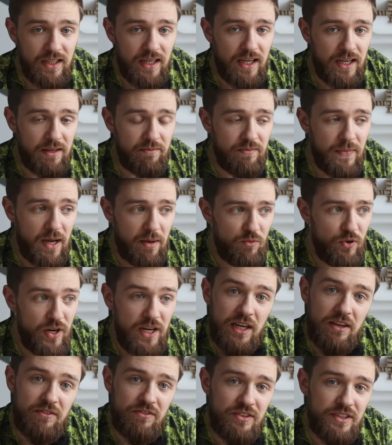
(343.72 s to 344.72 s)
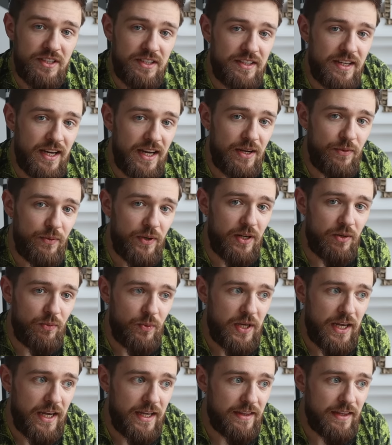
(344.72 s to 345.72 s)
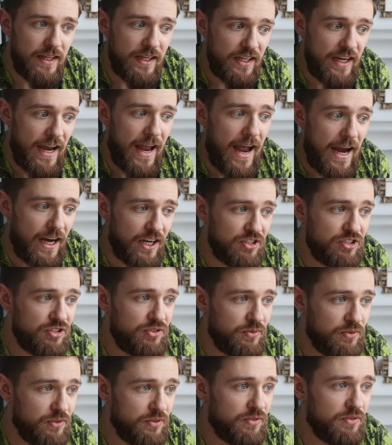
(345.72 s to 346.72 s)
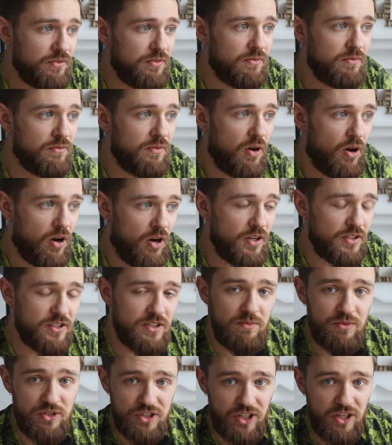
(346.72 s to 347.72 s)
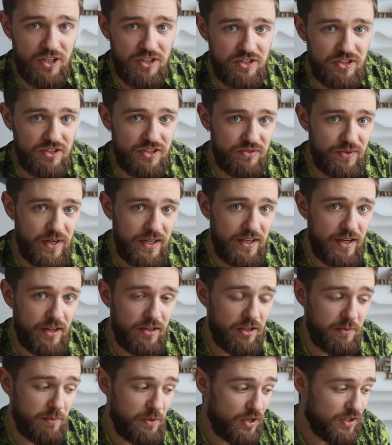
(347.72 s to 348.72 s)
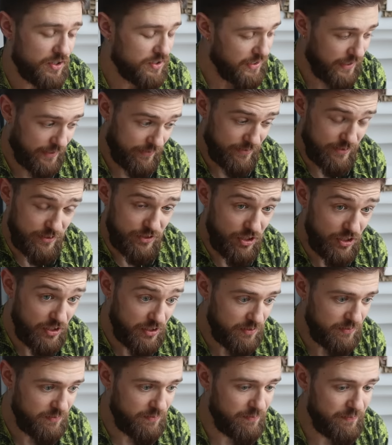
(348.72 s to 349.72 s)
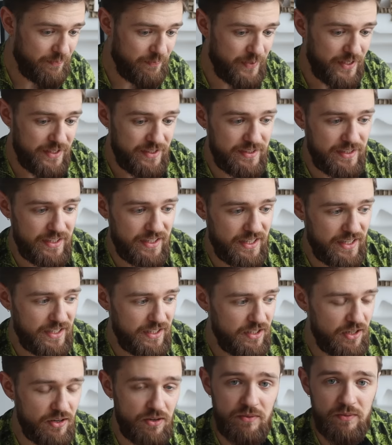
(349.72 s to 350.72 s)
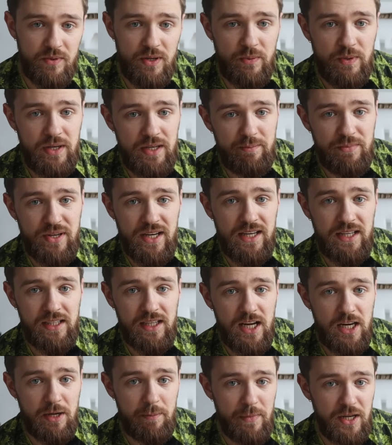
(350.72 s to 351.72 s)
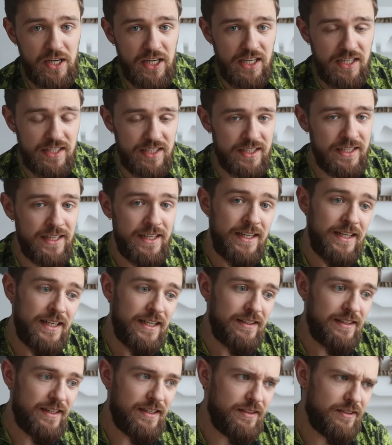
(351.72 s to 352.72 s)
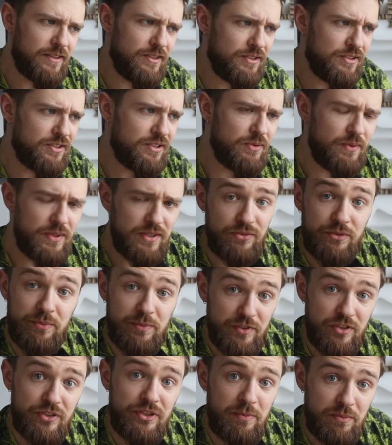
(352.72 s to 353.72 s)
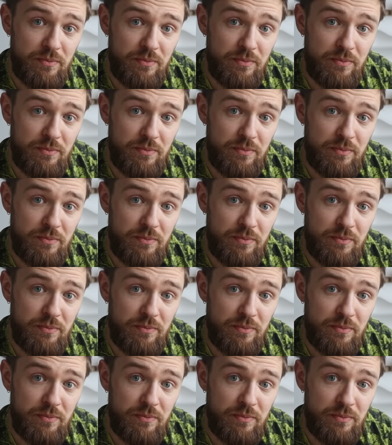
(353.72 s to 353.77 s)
I'm waiting for the day where we get like actual awesome chargers right out of the box. Like, this is good, but you know, when we pay a lot of monies, then there's always room for